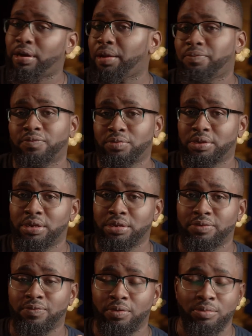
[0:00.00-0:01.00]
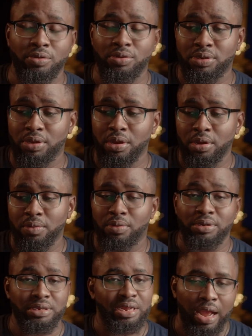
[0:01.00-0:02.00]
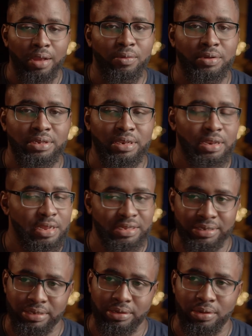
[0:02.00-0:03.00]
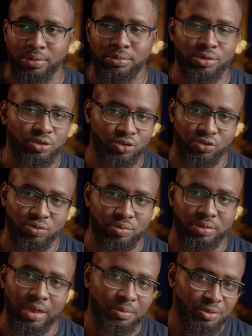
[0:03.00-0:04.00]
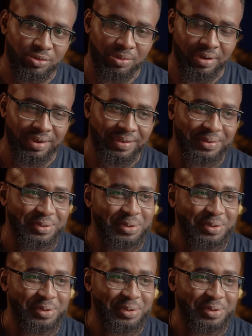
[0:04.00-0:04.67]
grab footage from those ones. I was lazy on this shoot, I'm sorry.